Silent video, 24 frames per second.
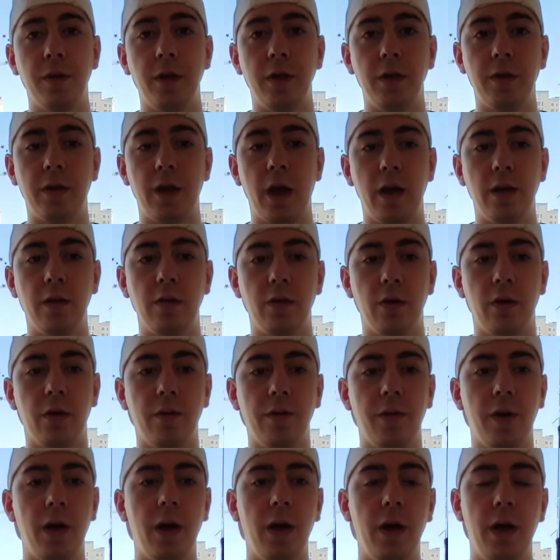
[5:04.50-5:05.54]
these kinds
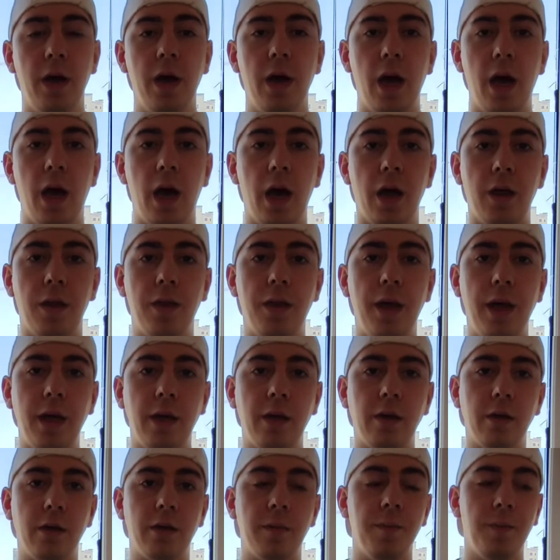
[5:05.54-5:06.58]
of
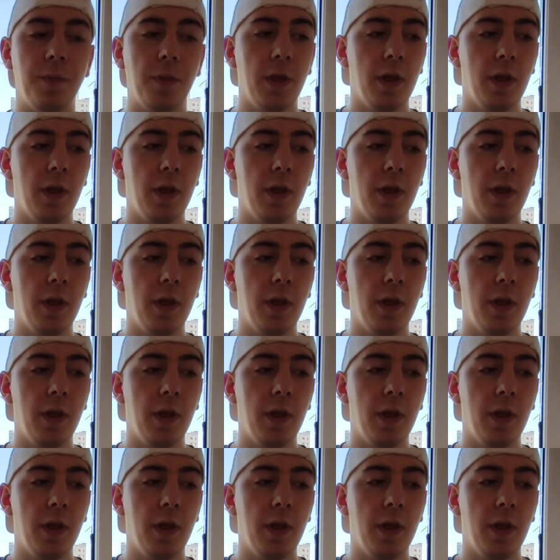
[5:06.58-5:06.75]
things.